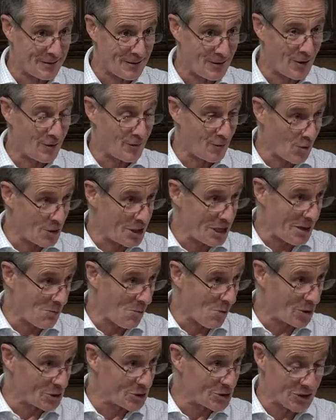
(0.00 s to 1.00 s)
of what he
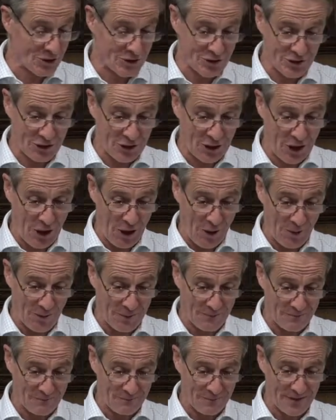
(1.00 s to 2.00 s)
wants us to know.
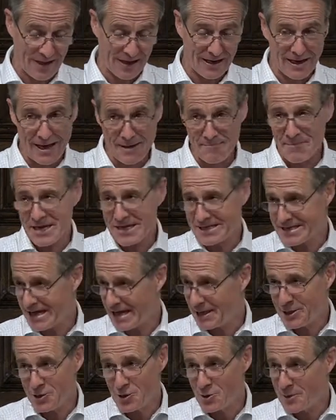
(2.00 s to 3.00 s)
Let me
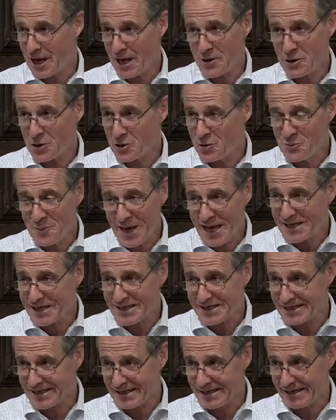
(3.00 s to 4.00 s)
tell you about
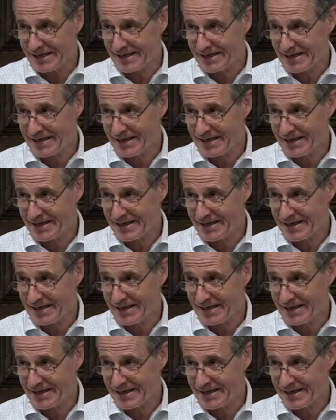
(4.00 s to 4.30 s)
humanity,